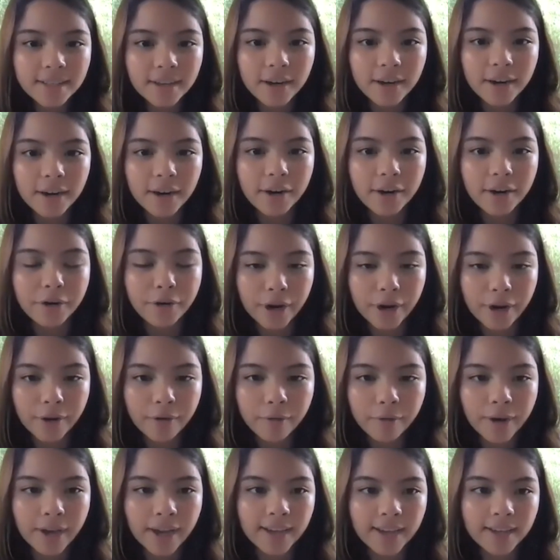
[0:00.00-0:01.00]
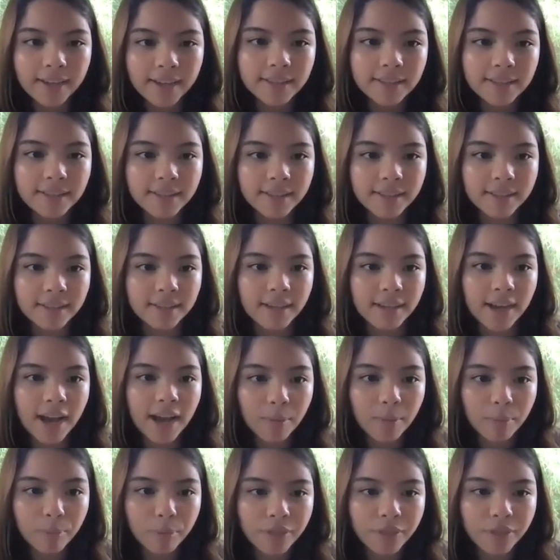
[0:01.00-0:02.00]
are a great way to
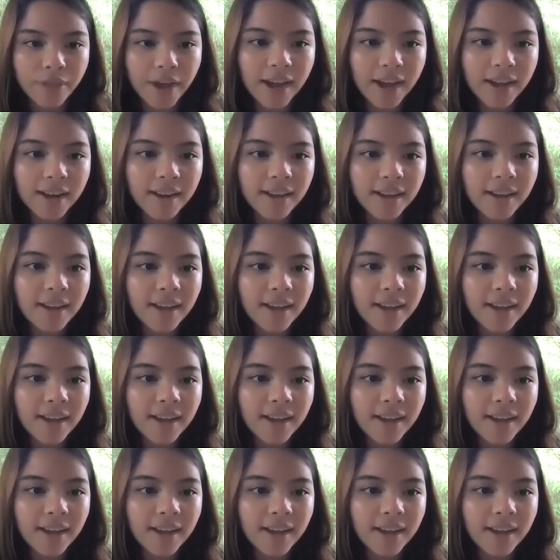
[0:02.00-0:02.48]
help with that.